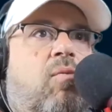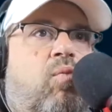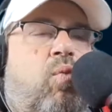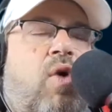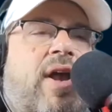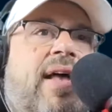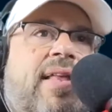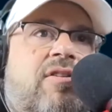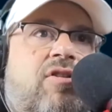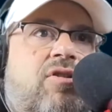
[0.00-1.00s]
What I
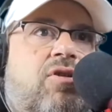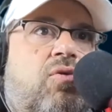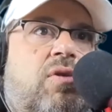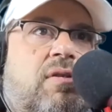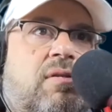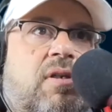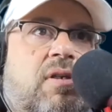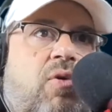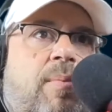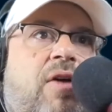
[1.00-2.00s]
like to do is,
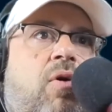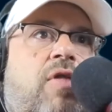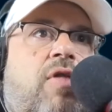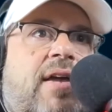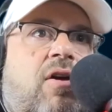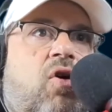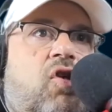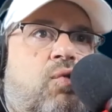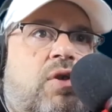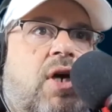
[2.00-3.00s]
my growth hacking
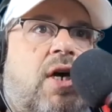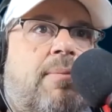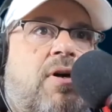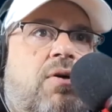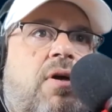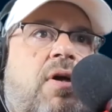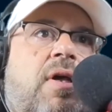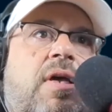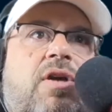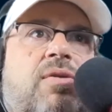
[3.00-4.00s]
course, we talk about,
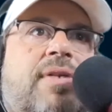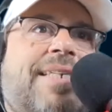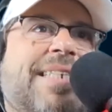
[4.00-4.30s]
testing